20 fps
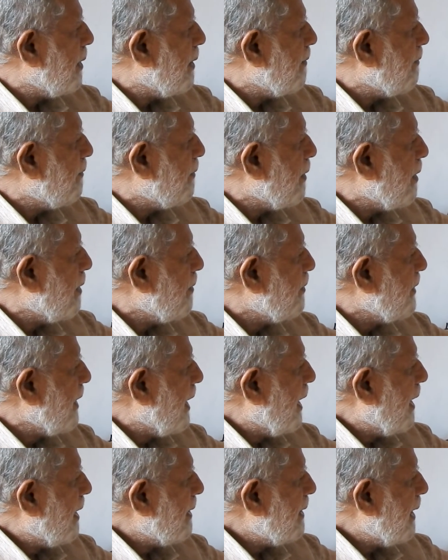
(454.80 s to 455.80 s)

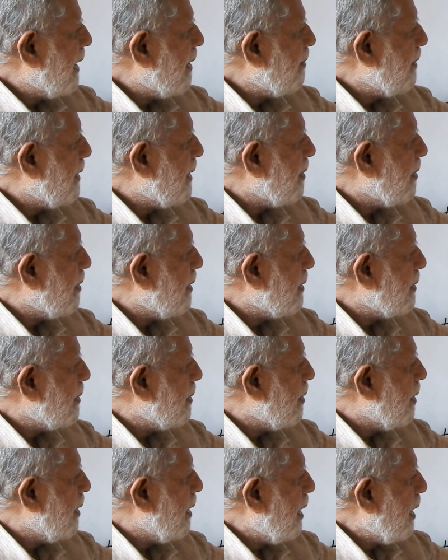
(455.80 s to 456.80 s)
24, that will be equal
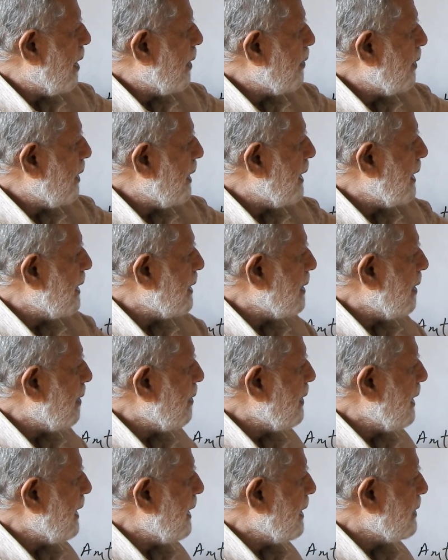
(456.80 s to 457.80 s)
to
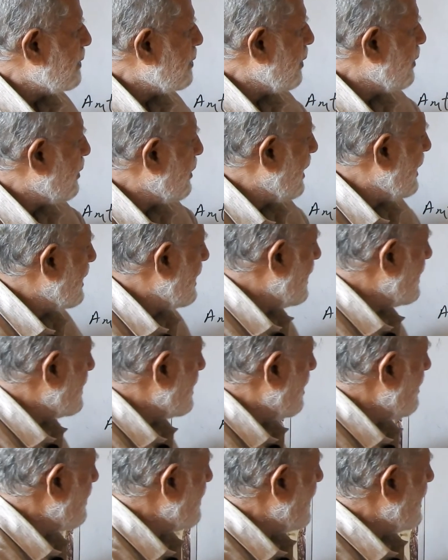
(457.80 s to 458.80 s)
28,800. So
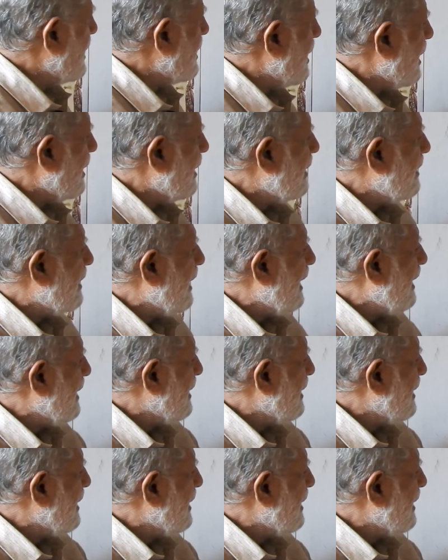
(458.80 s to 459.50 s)
28,800 is the